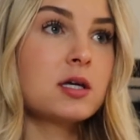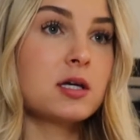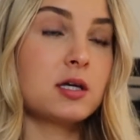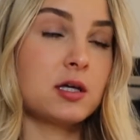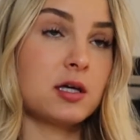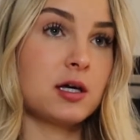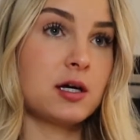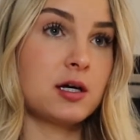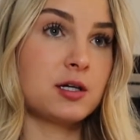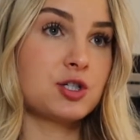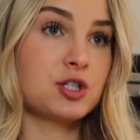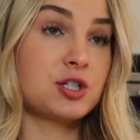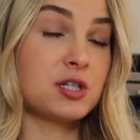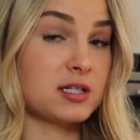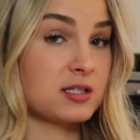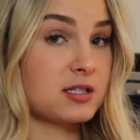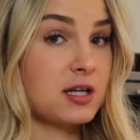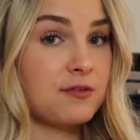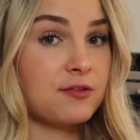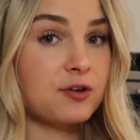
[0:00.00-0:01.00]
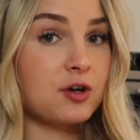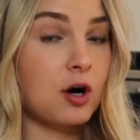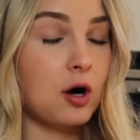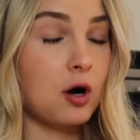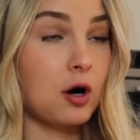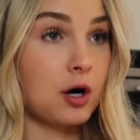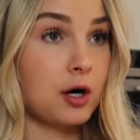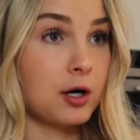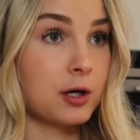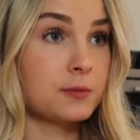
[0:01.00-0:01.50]
And she doesn't have a
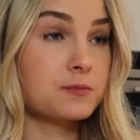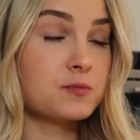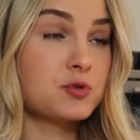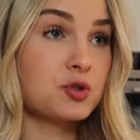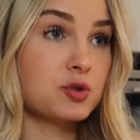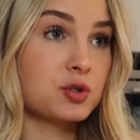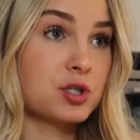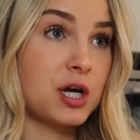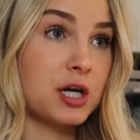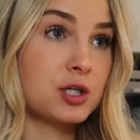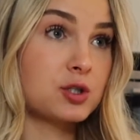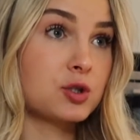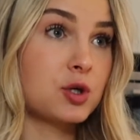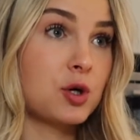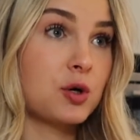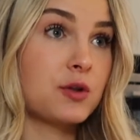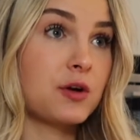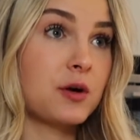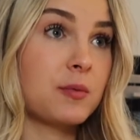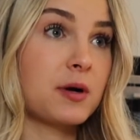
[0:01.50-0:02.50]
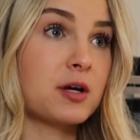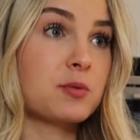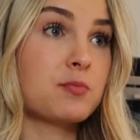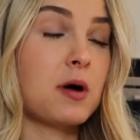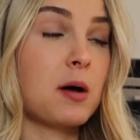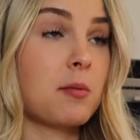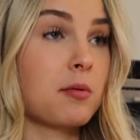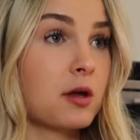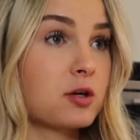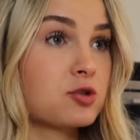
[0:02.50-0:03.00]
car, so she had to go there by
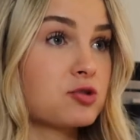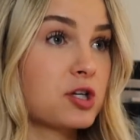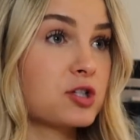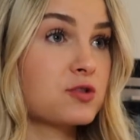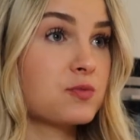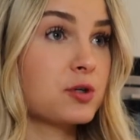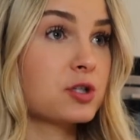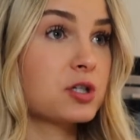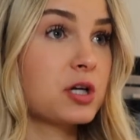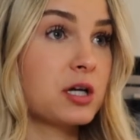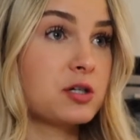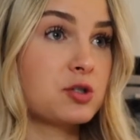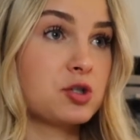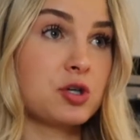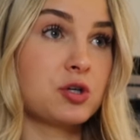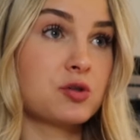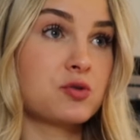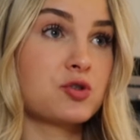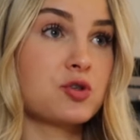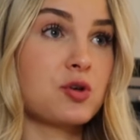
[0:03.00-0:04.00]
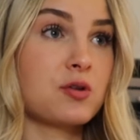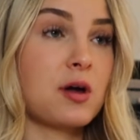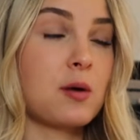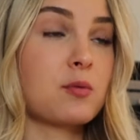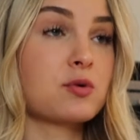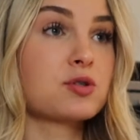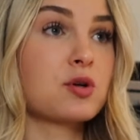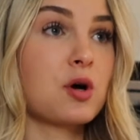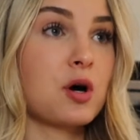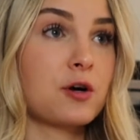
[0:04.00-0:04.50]
public transportation. So that
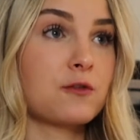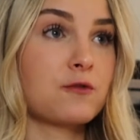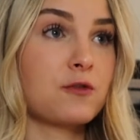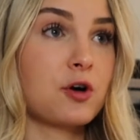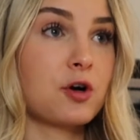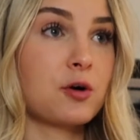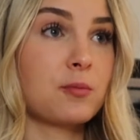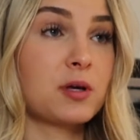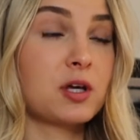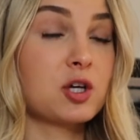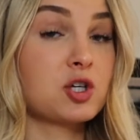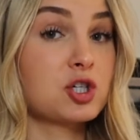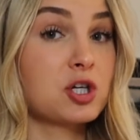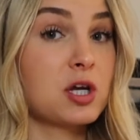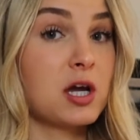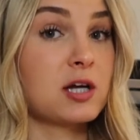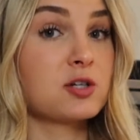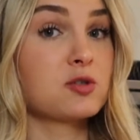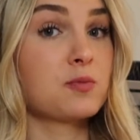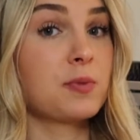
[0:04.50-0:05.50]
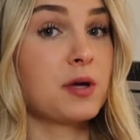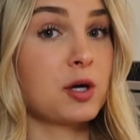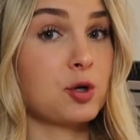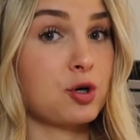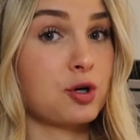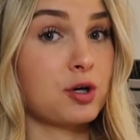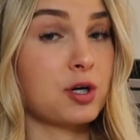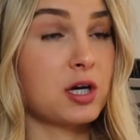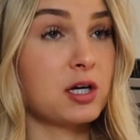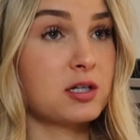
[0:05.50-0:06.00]
was hard for her because she had to pick
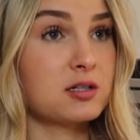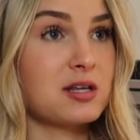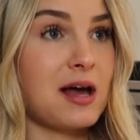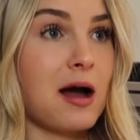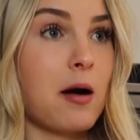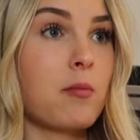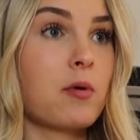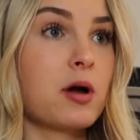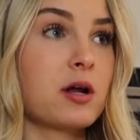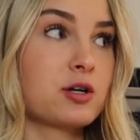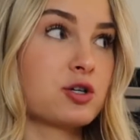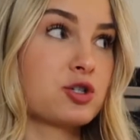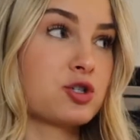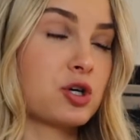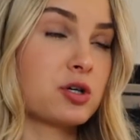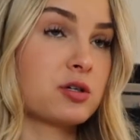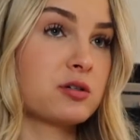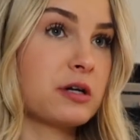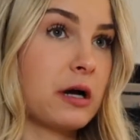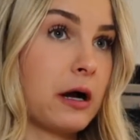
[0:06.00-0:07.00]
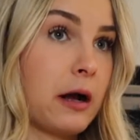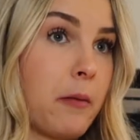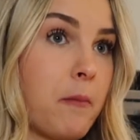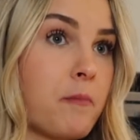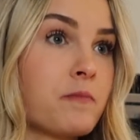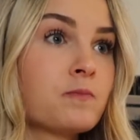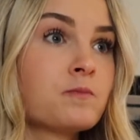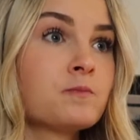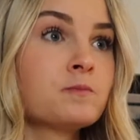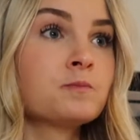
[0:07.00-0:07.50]
her kids up at a certain time.
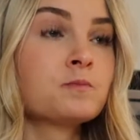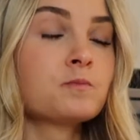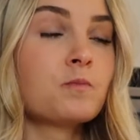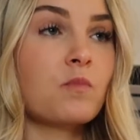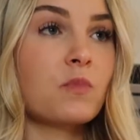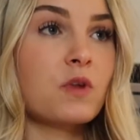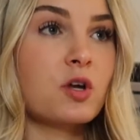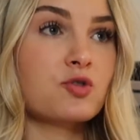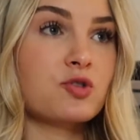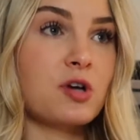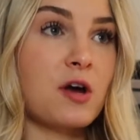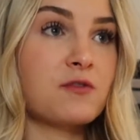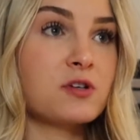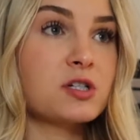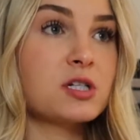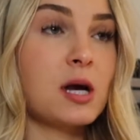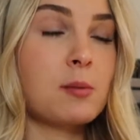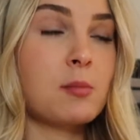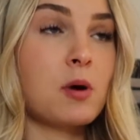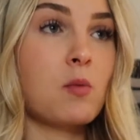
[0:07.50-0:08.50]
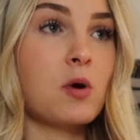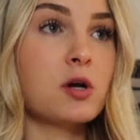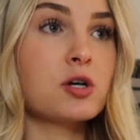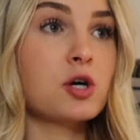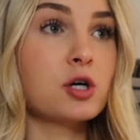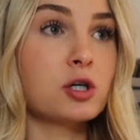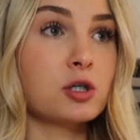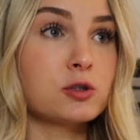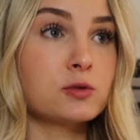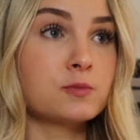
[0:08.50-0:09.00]
So every time I went
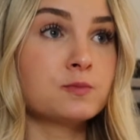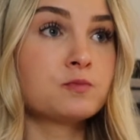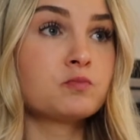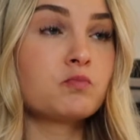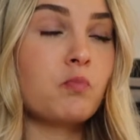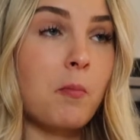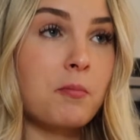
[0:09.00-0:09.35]
home,